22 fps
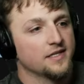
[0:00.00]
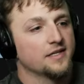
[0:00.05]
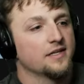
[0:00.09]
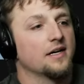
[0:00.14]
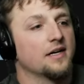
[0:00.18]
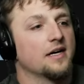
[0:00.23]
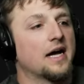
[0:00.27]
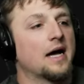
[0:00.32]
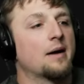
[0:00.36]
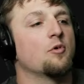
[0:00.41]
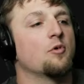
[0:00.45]

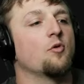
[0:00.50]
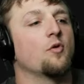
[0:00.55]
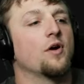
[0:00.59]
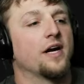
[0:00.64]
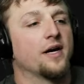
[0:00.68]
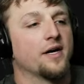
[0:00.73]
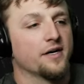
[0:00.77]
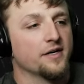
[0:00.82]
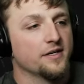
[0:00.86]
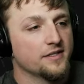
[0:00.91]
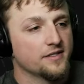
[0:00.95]
I'm
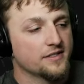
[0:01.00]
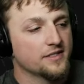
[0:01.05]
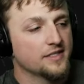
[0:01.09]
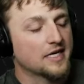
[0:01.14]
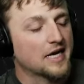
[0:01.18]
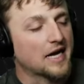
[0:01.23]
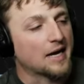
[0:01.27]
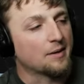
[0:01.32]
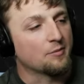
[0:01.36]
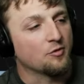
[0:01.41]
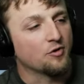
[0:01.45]
aware.
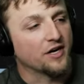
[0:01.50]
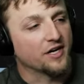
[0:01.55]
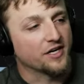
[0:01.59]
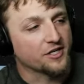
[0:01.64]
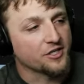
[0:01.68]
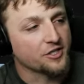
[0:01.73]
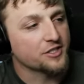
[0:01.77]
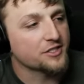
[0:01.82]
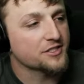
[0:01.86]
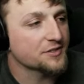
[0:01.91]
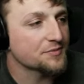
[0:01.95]
It
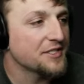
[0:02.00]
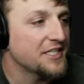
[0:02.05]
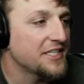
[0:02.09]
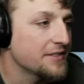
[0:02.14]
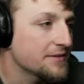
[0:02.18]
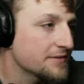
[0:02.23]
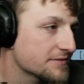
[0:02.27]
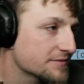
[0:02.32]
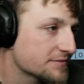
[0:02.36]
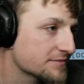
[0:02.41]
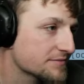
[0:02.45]
hurts me,
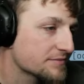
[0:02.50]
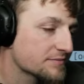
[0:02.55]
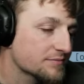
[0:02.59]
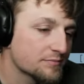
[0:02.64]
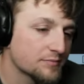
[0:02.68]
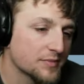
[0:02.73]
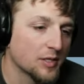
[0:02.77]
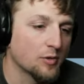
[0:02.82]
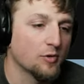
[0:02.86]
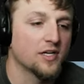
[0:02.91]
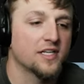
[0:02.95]

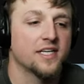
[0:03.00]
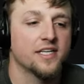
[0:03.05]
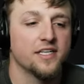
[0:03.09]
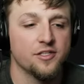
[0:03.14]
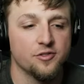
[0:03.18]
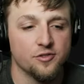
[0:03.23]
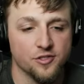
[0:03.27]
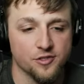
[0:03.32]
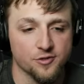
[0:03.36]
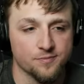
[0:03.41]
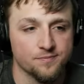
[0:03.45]
but what can you
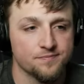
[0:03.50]
do?